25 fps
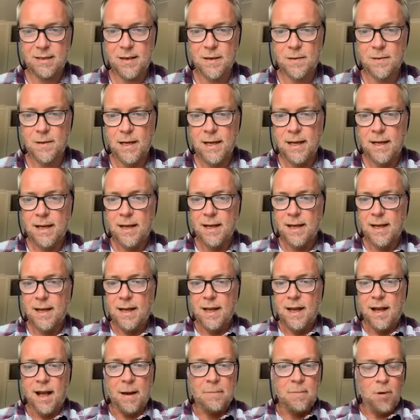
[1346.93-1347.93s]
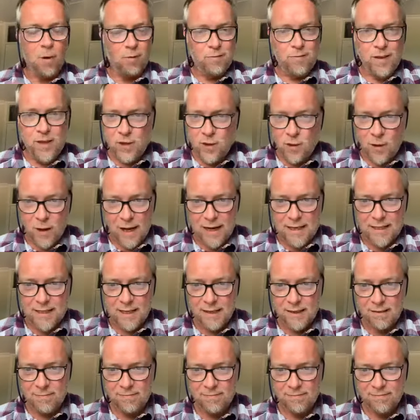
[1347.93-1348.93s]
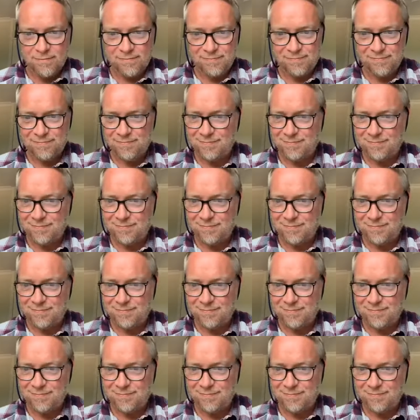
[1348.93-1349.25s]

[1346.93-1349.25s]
So I'm not visualizing.